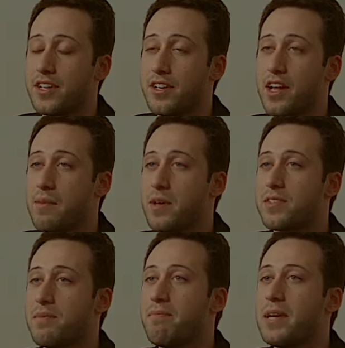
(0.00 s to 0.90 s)
you'll almost
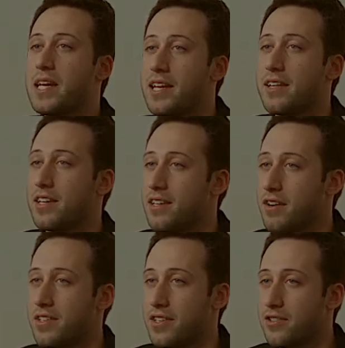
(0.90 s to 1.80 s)
immediately
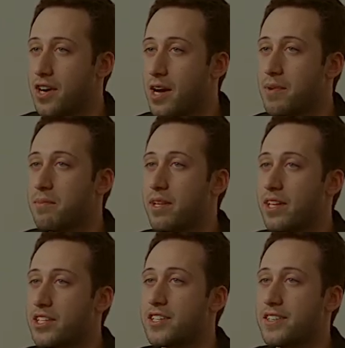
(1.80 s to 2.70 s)
notice a drop in
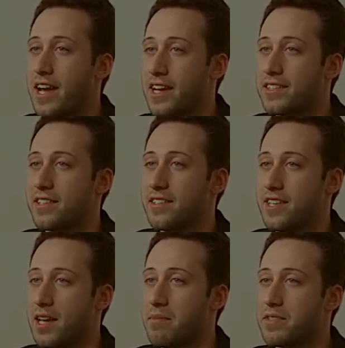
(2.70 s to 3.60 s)
malicious access
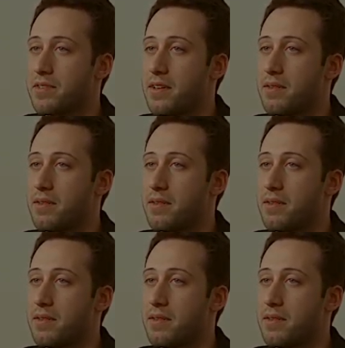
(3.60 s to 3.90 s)
attempts